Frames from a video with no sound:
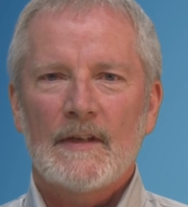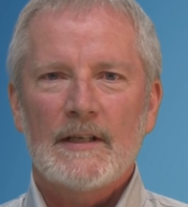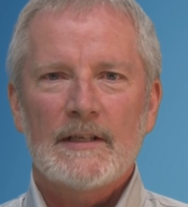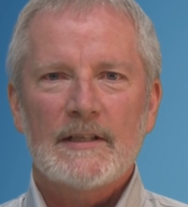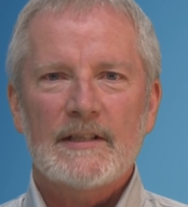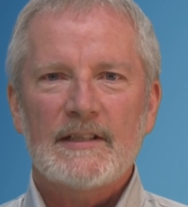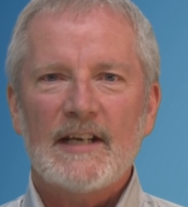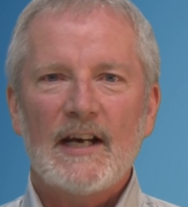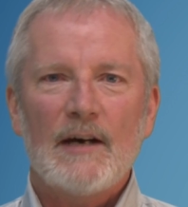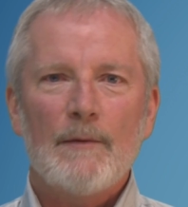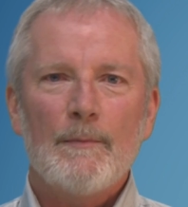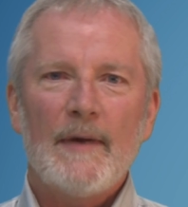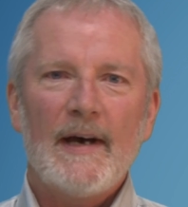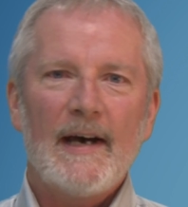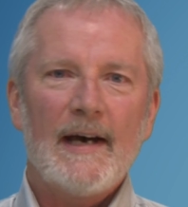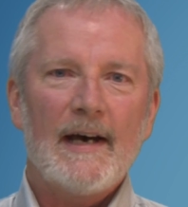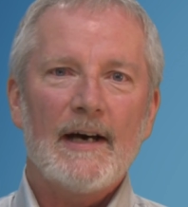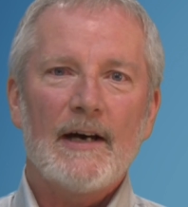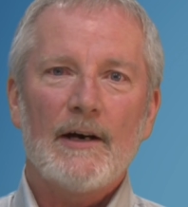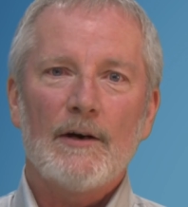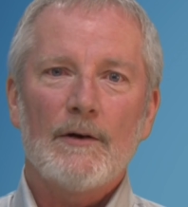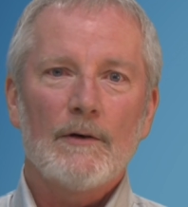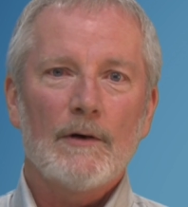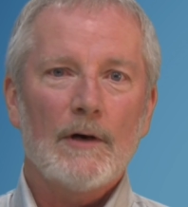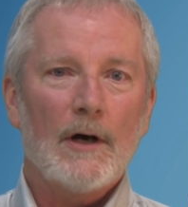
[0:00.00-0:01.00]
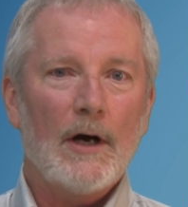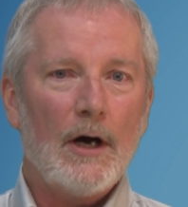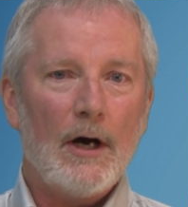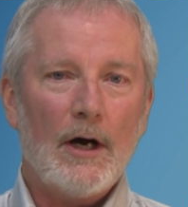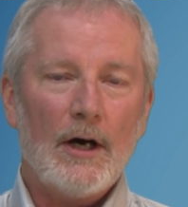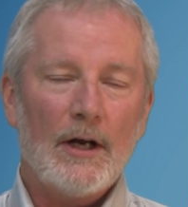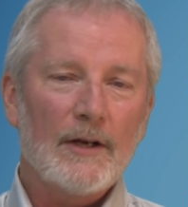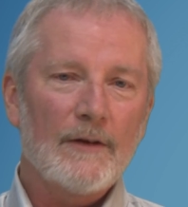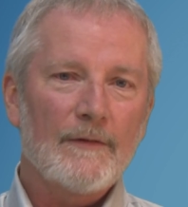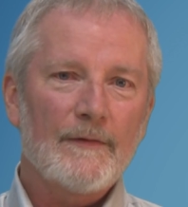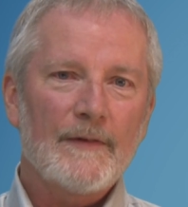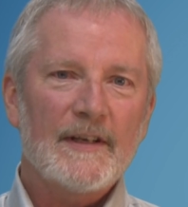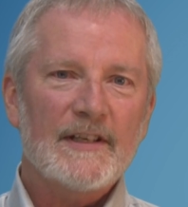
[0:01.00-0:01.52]
Somehow,
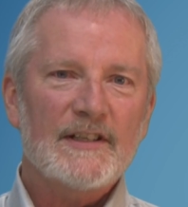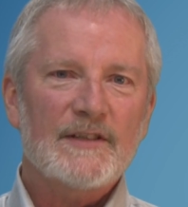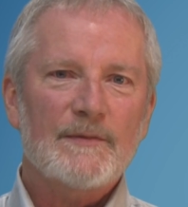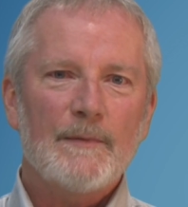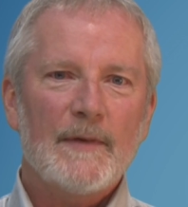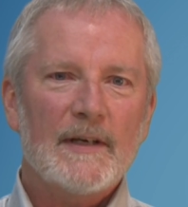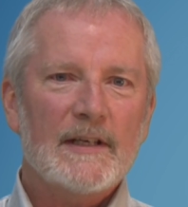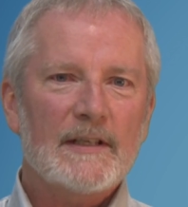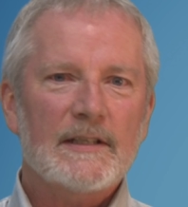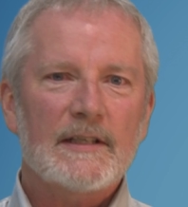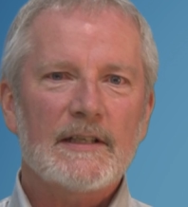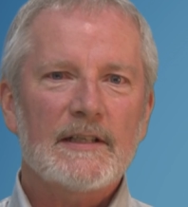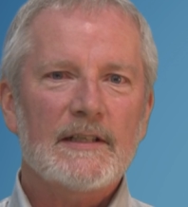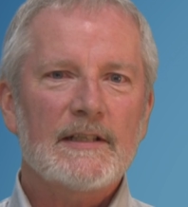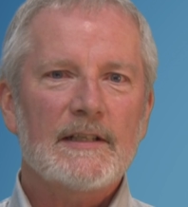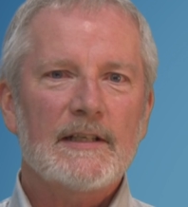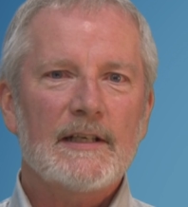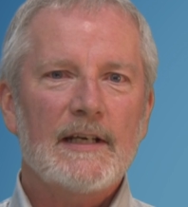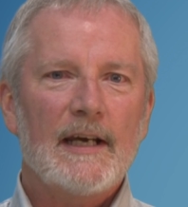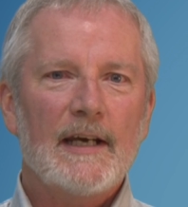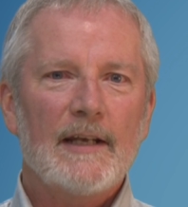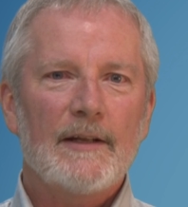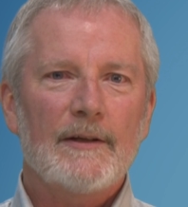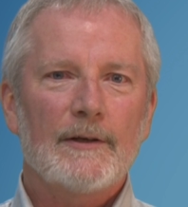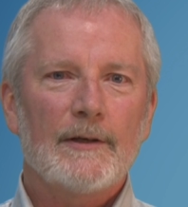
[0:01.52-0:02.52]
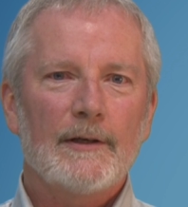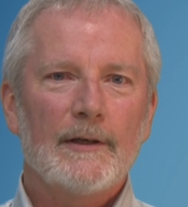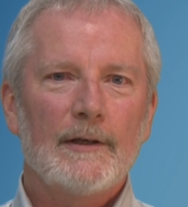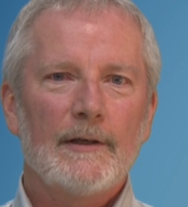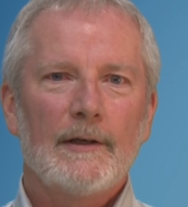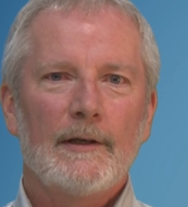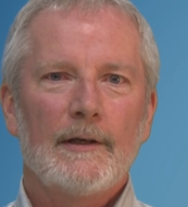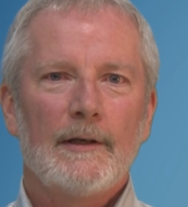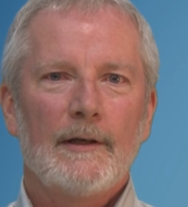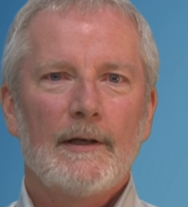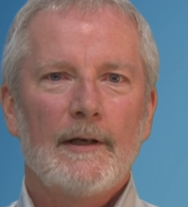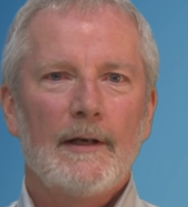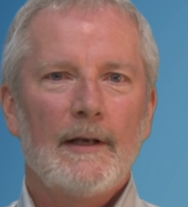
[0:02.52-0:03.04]
all of this mixes together,
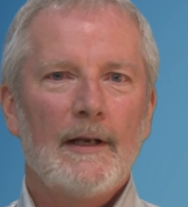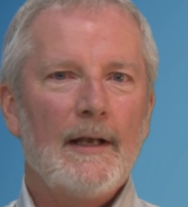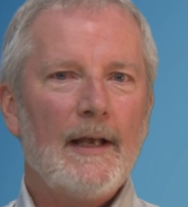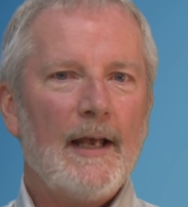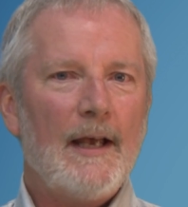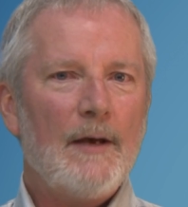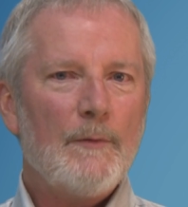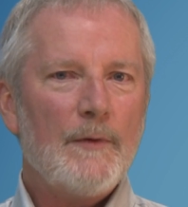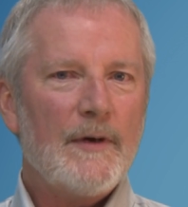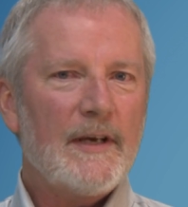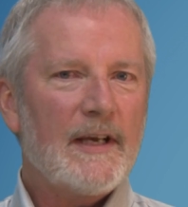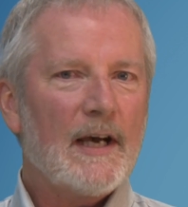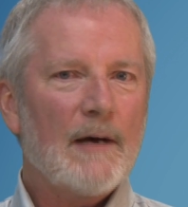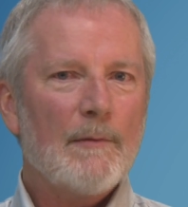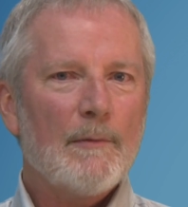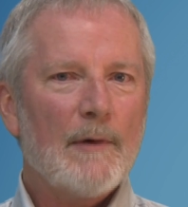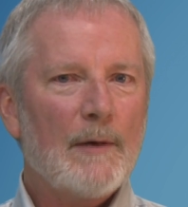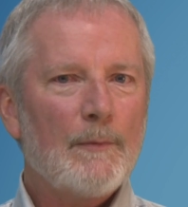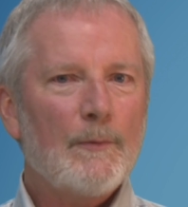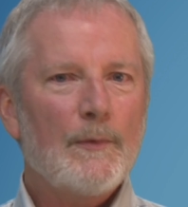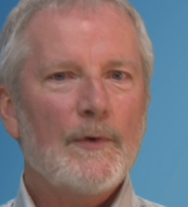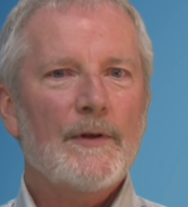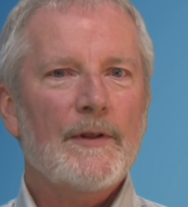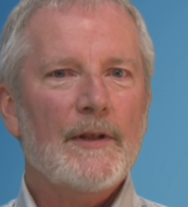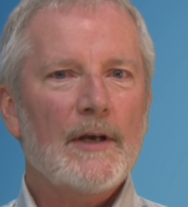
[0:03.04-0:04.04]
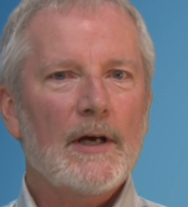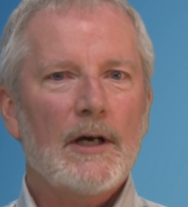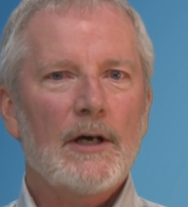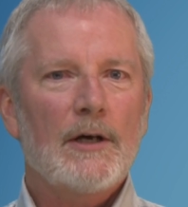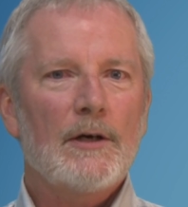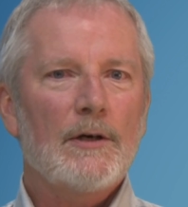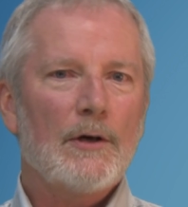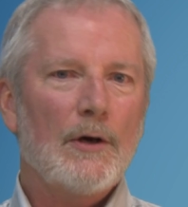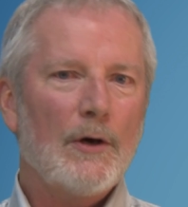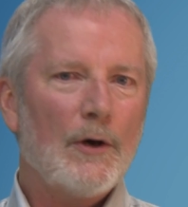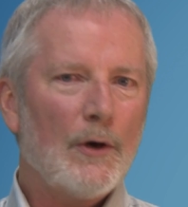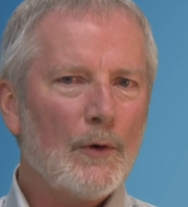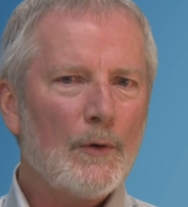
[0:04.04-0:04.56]
and we come up with
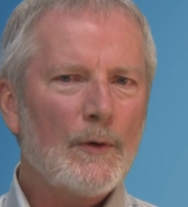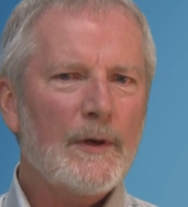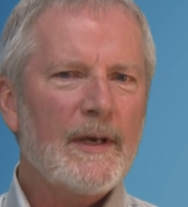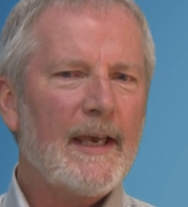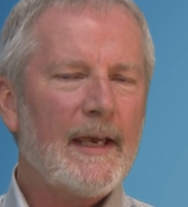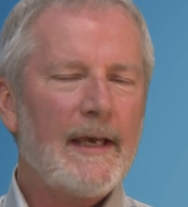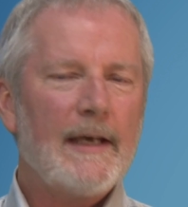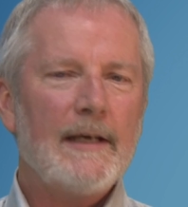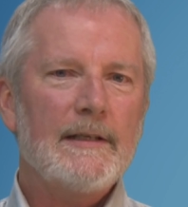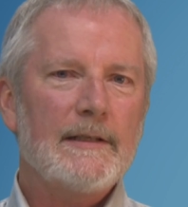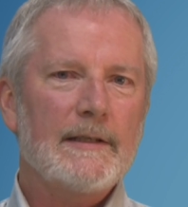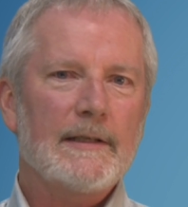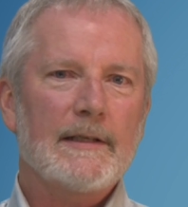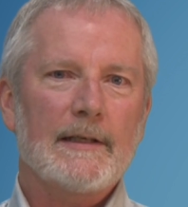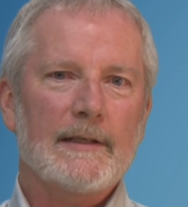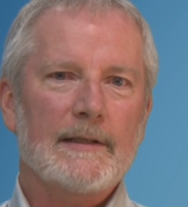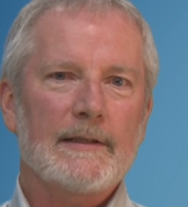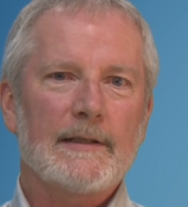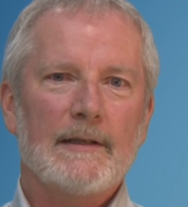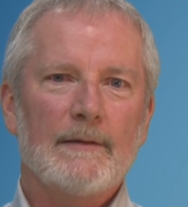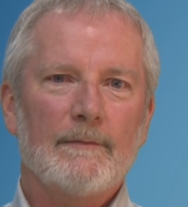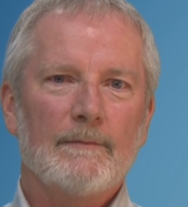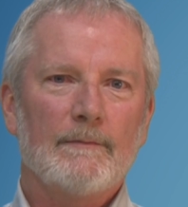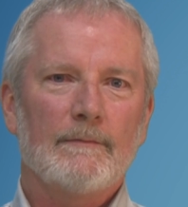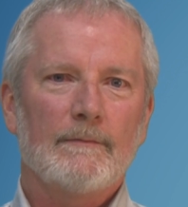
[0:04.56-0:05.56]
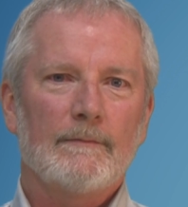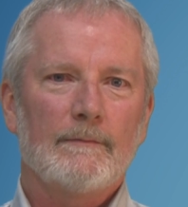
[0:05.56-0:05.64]
our okay system.